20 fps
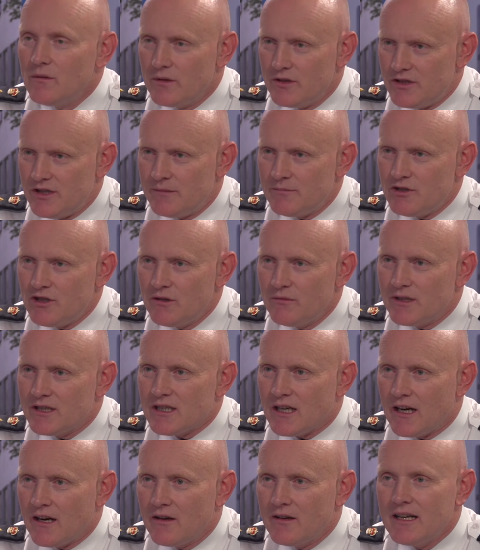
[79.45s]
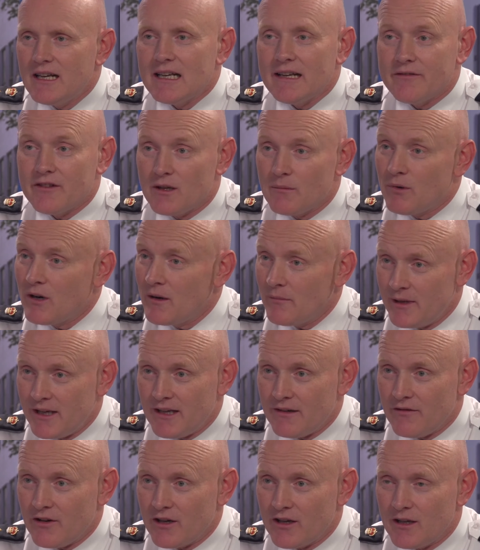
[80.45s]
when Jim Chu retired, he left the department in
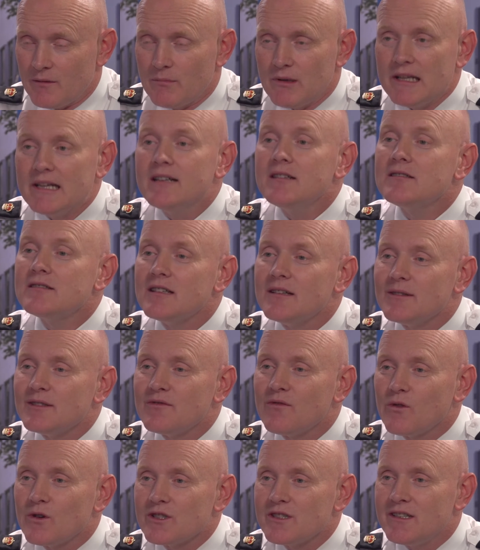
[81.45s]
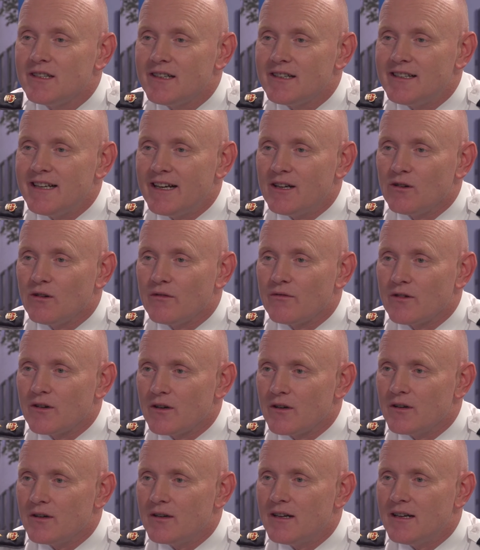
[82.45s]
a very good place. I was fortunate to take
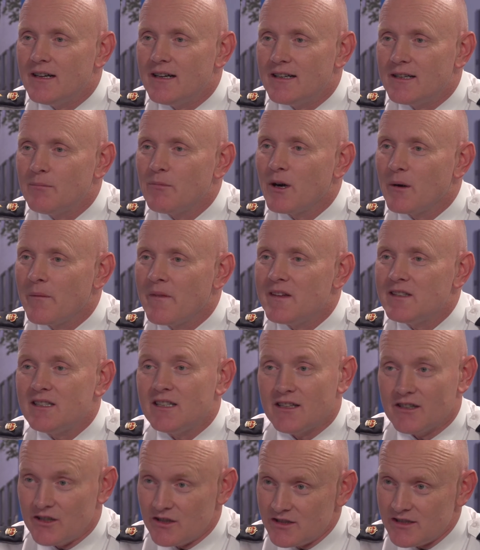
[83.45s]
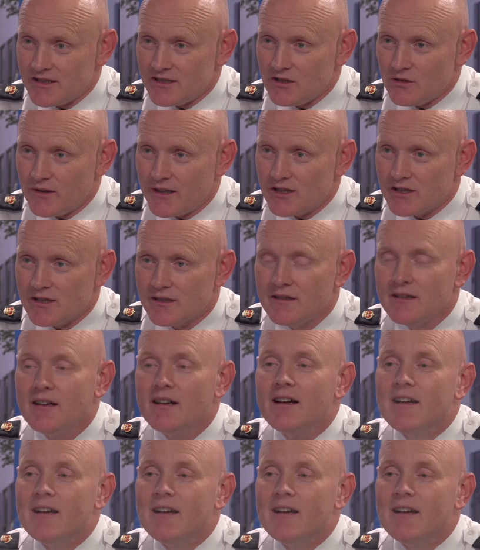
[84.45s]
over a department that's in a good situation.